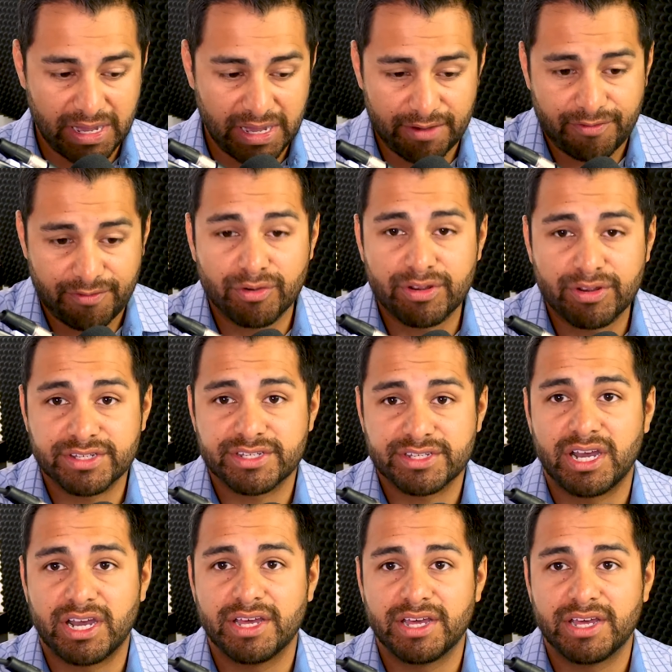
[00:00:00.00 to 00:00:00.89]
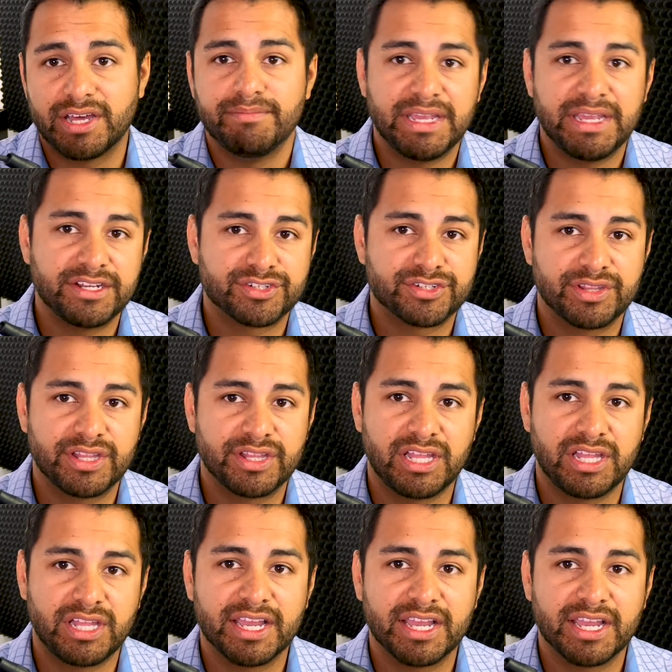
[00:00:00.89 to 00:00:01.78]
focus on making sure the
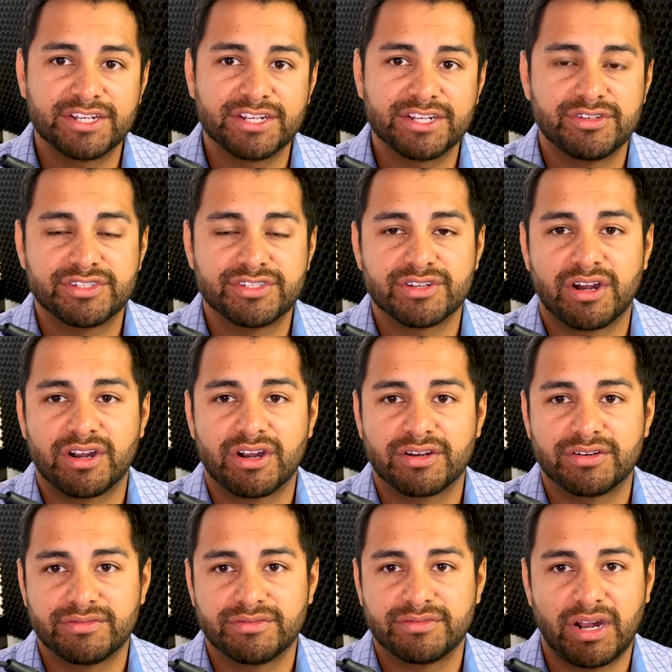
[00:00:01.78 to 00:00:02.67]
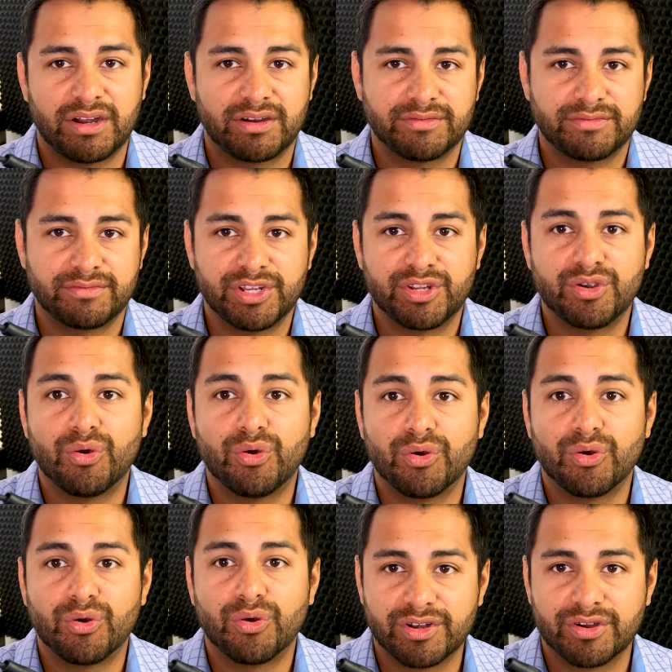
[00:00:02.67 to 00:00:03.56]
log entries are
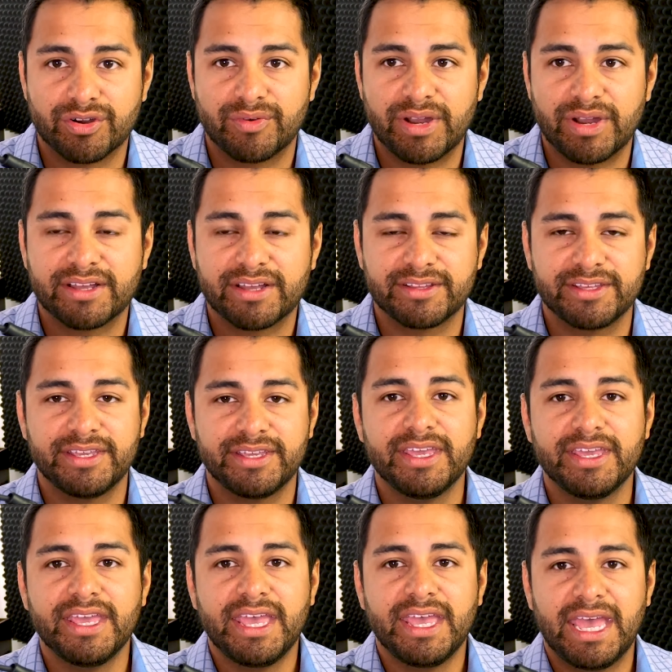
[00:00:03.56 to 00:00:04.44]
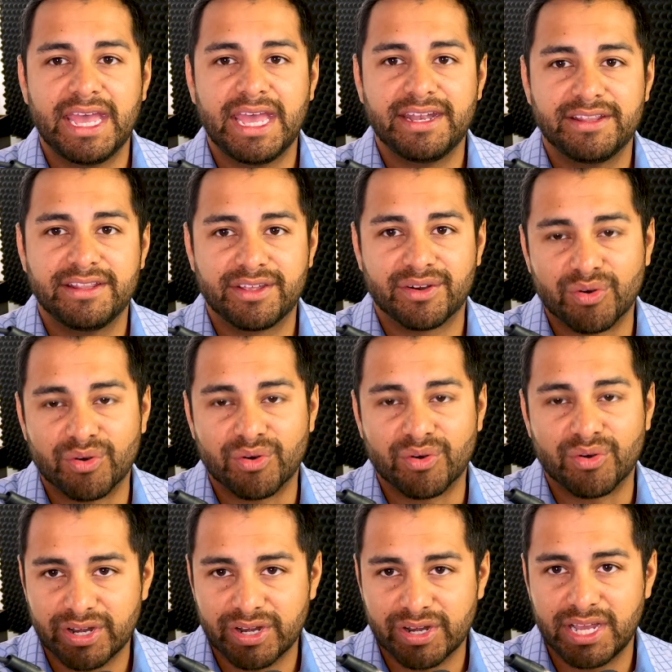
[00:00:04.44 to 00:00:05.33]
recorded correctly and they're
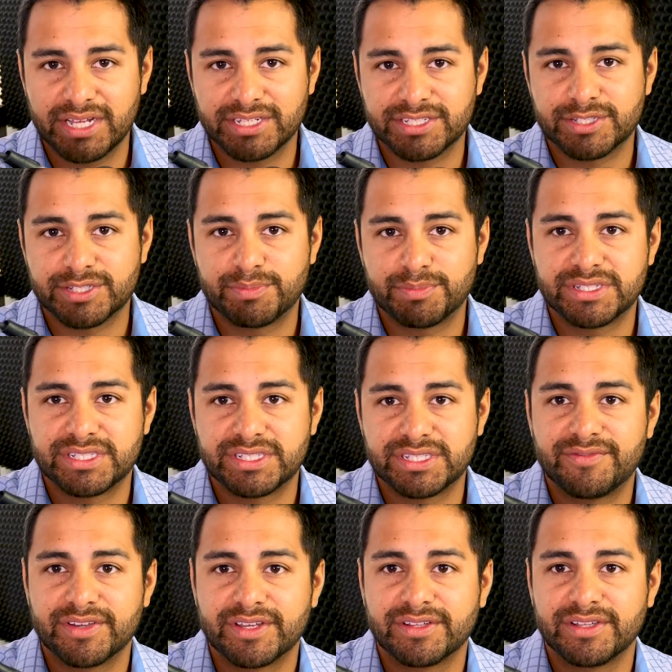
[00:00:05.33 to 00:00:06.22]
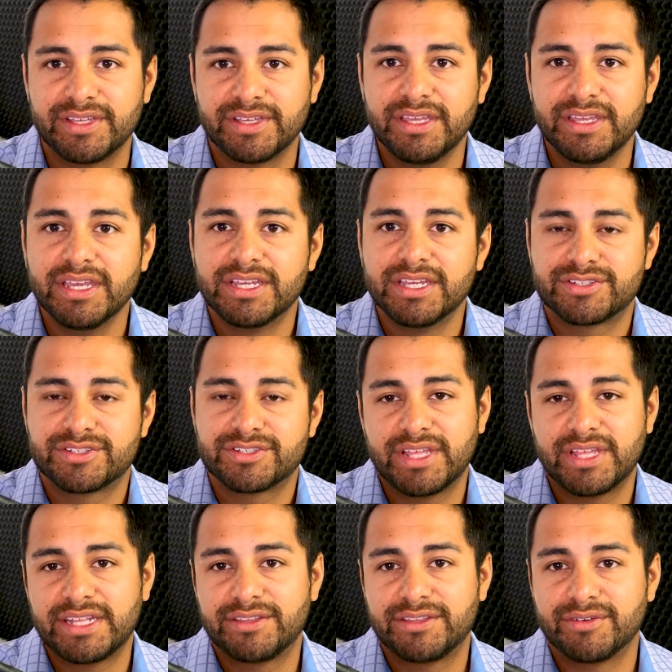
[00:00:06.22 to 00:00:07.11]
organized specifically so
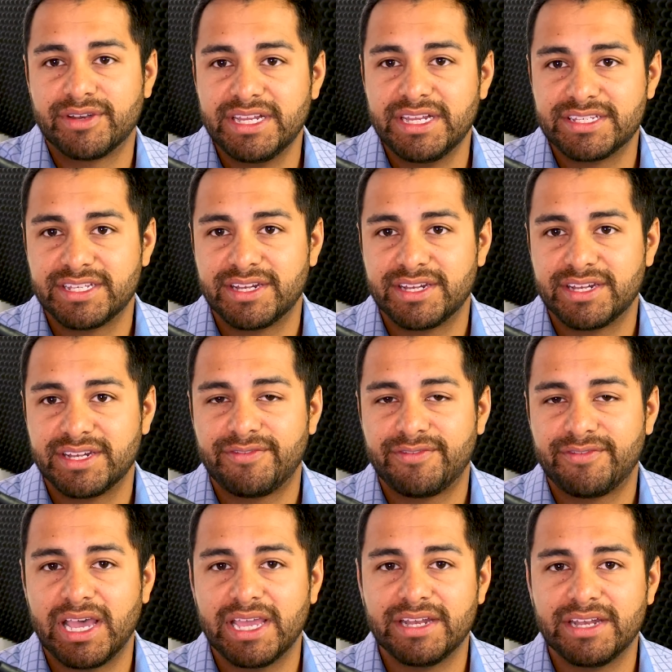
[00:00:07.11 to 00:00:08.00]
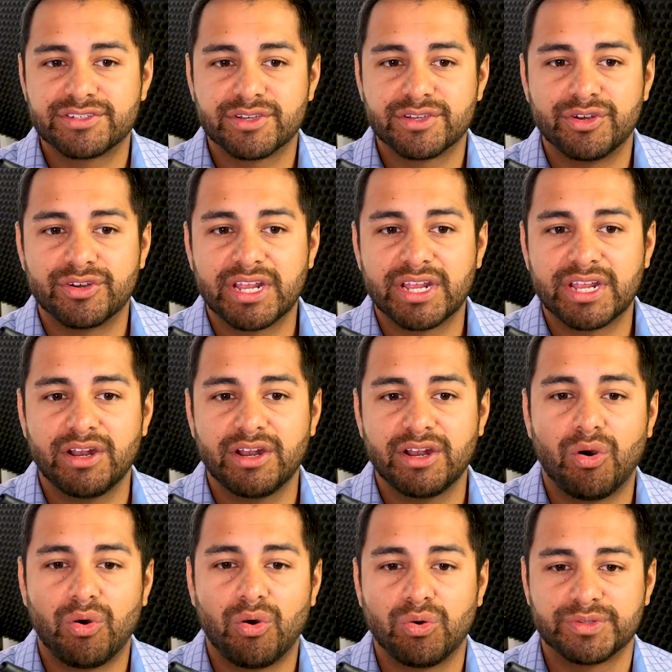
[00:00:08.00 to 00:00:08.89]
that they're easy to find. So you're getting a
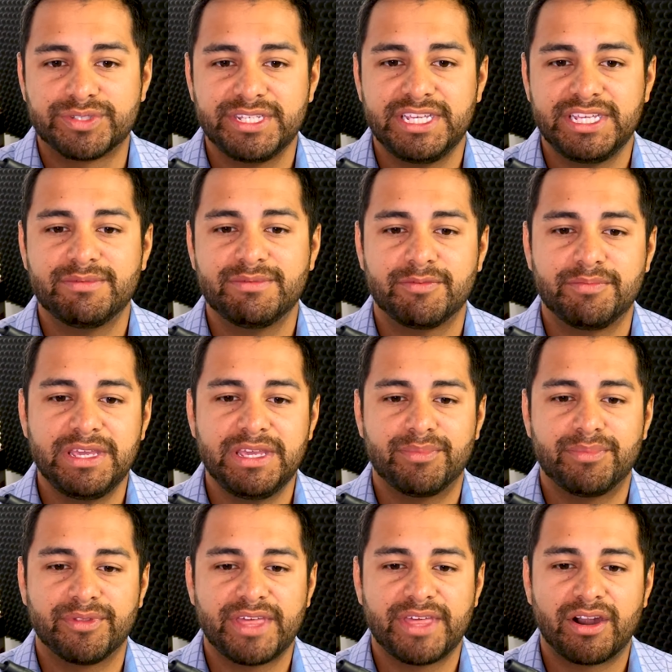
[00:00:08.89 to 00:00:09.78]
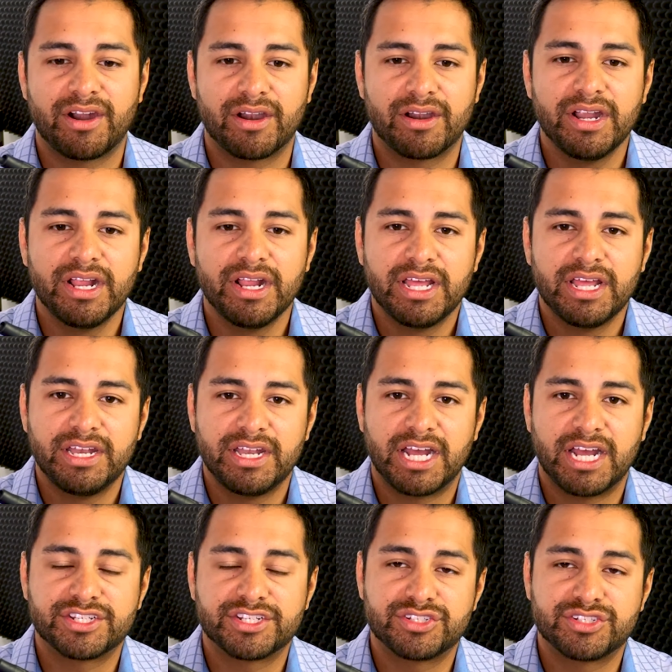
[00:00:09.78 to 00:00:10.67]
whole team of people that are
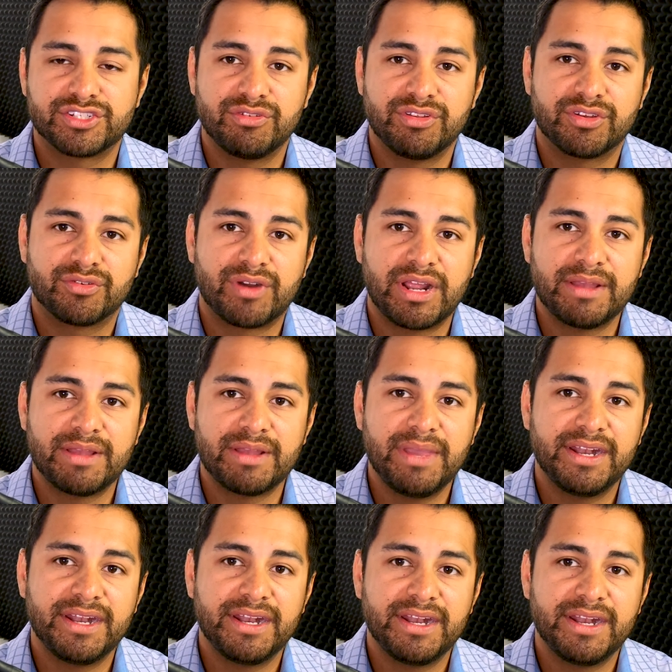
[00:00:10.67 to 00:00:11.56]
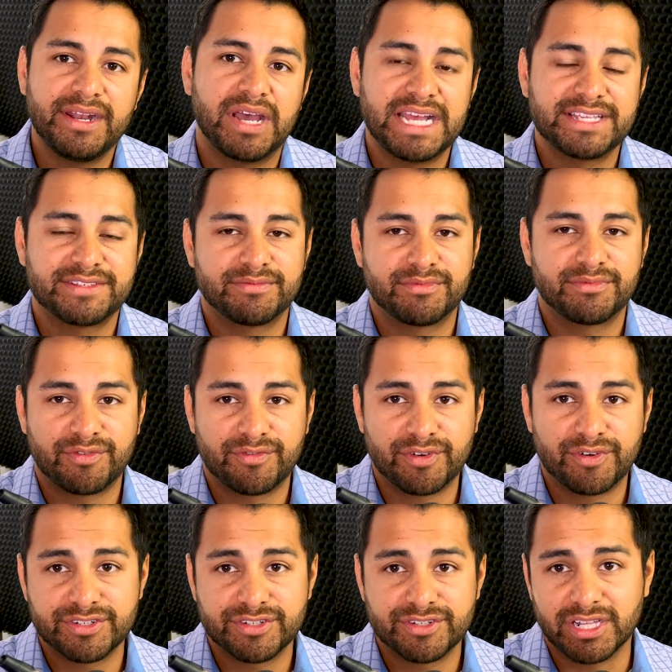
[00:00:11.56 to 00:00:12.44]
not just doing the right maintenance, but as it
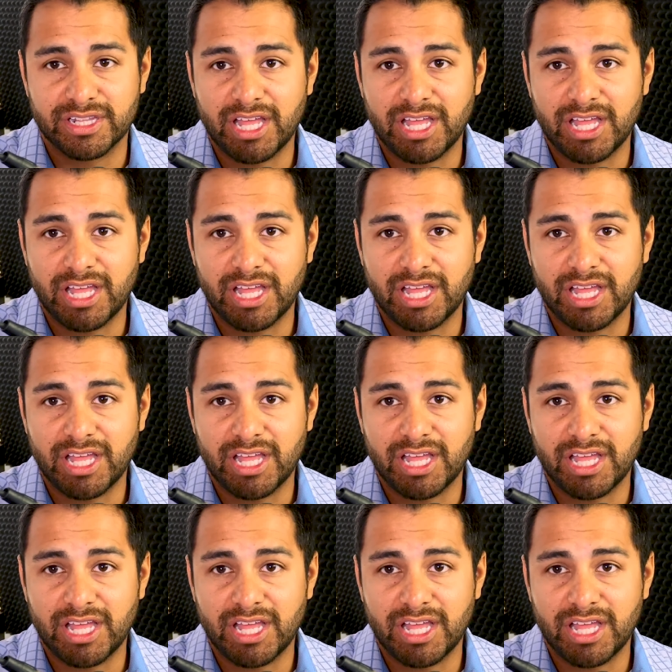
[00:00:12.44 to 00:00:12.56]
refers to the